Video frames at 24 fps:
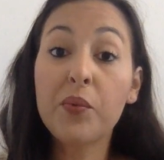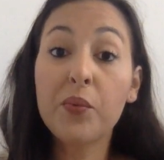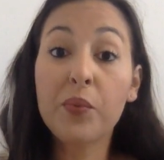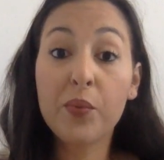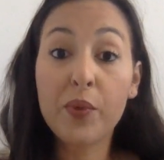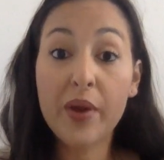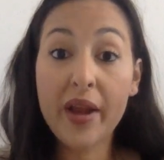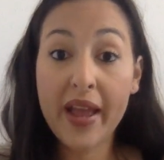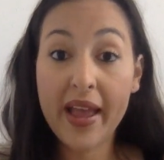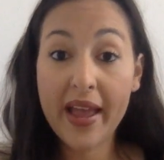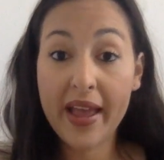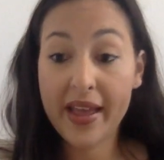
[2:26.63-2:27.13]

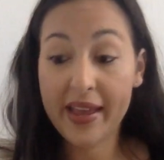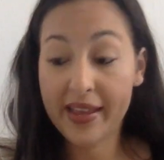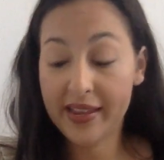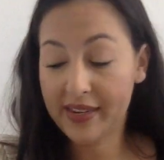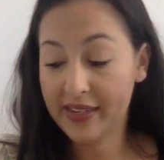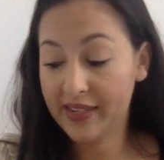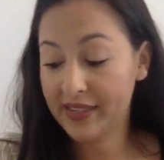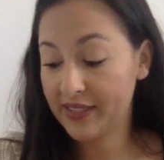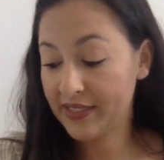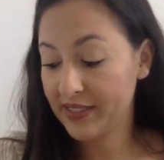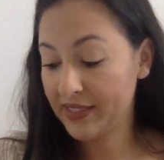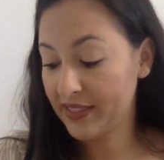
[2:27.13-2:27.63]
Red.
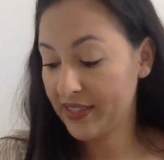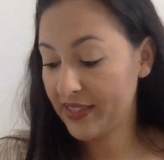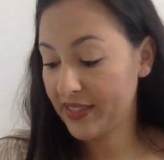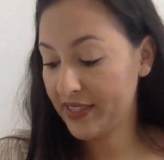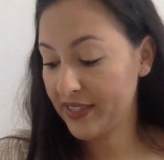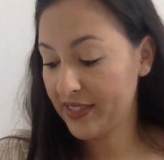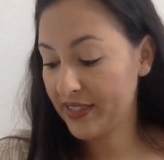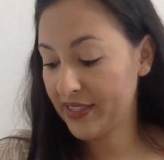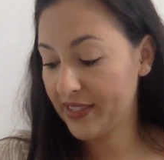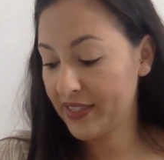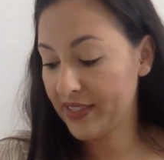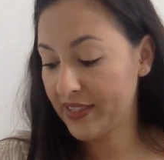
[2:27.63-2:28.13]

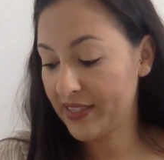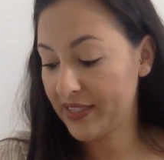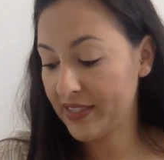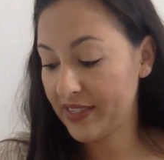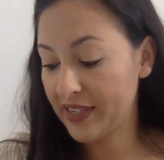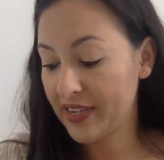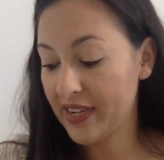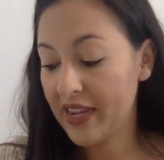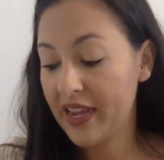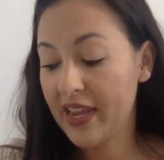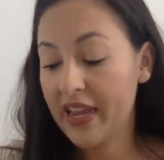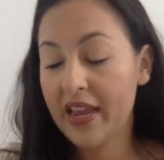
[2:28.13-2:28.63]
Good.
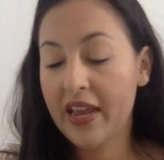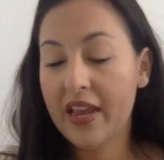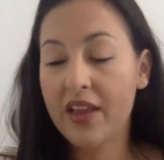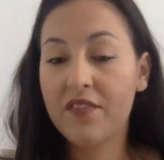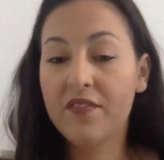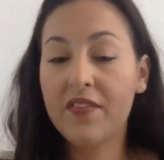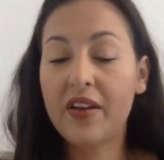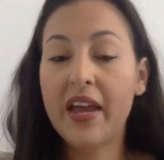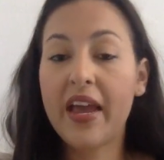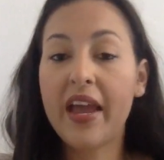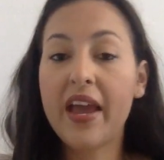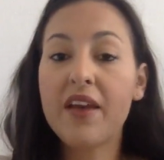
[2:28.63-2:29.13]
If
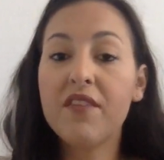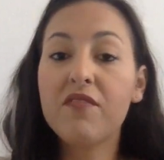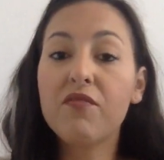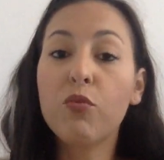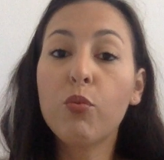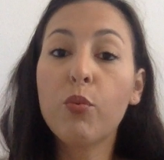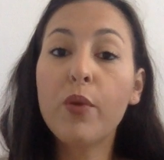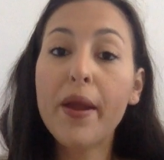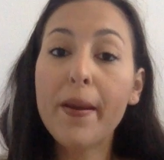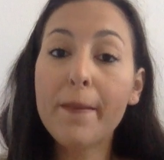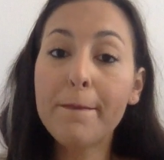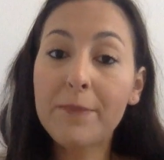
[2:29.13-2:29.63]
I have
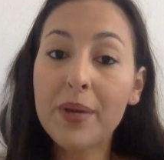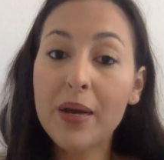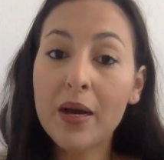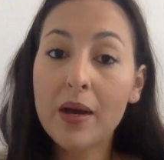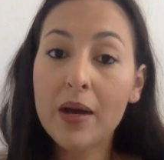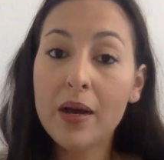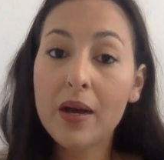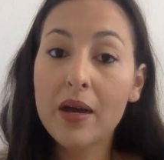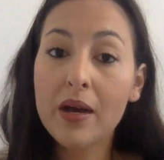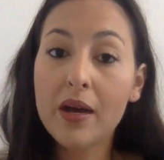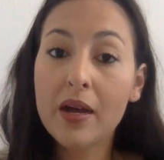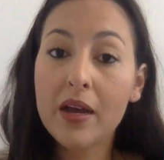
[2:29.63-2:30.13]
rip
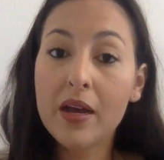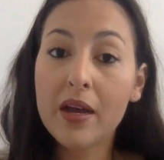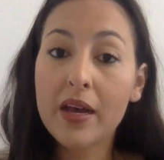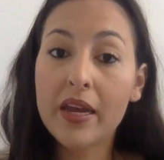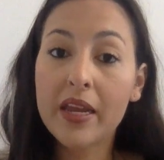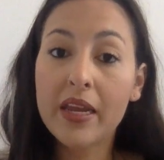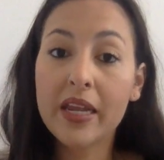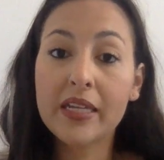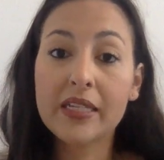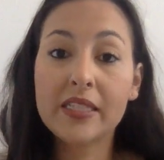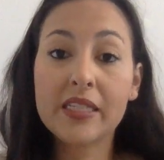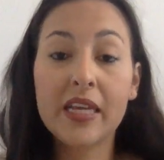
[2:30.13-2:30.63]

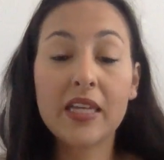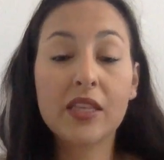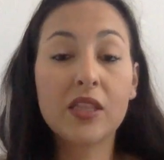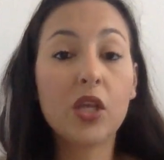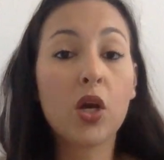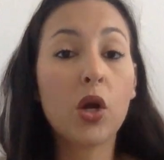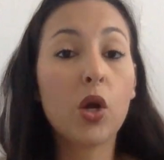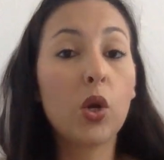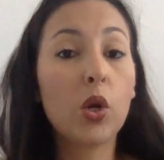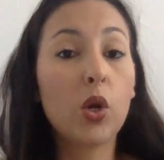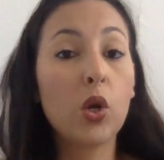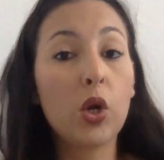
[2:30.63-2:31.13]
and I take
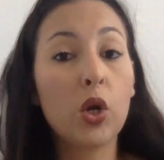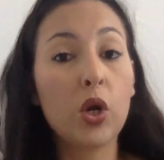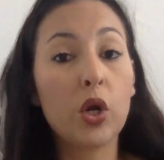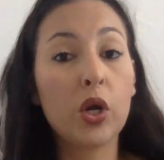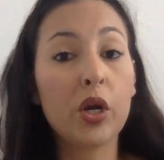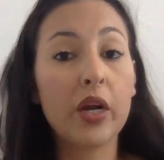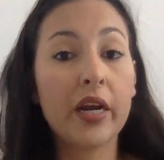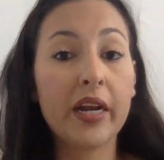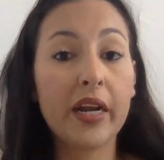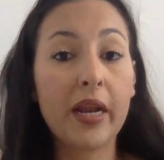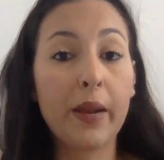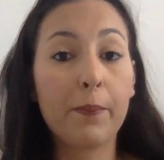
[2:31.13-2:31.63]
the
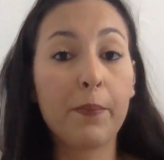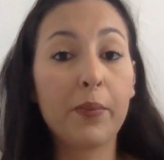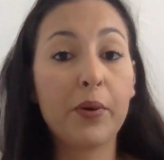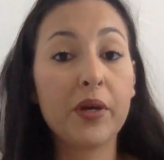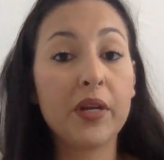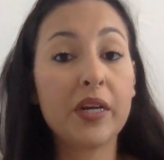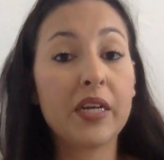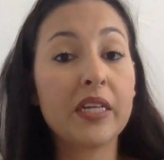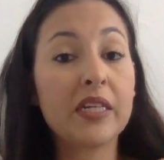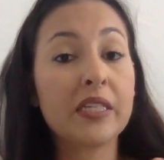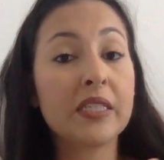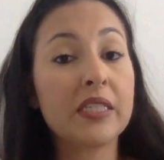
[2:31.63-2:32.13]
and I
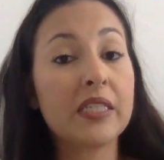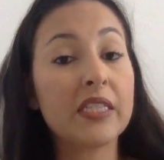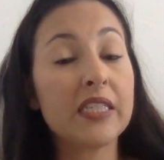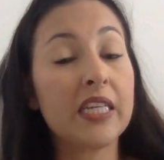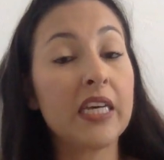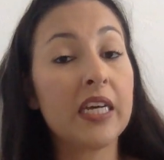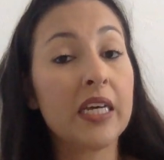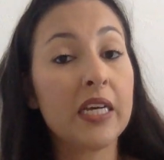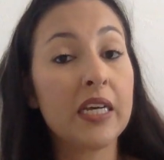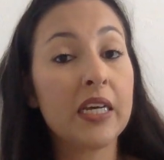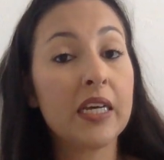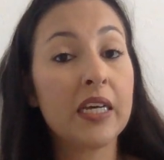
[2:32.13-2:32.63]
put in t,
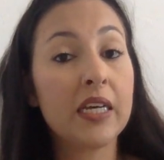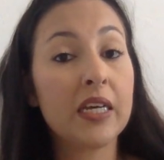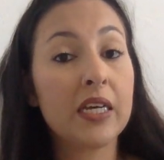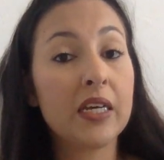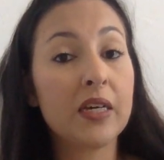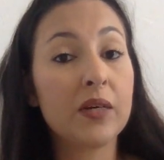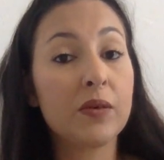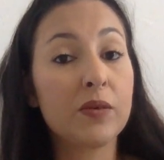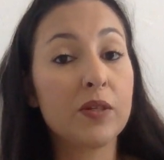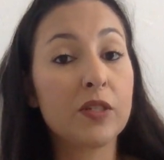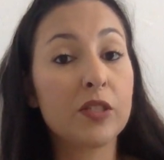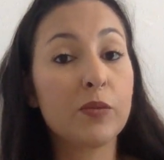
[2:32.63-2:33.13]

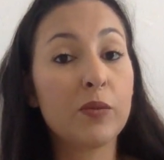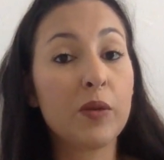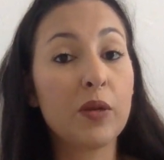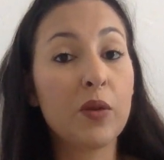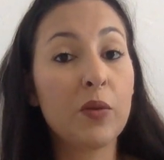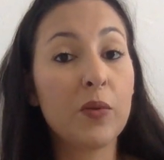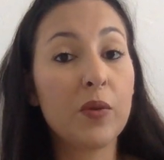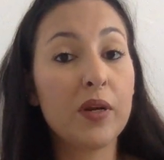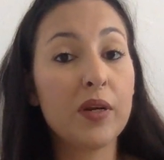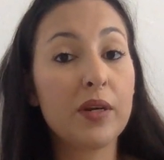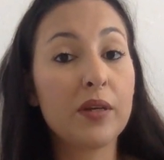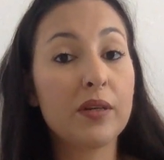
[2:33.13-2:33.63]
what's my
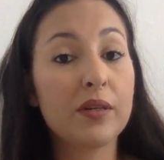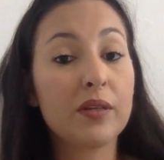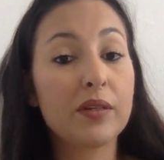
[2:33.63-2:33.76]
new word?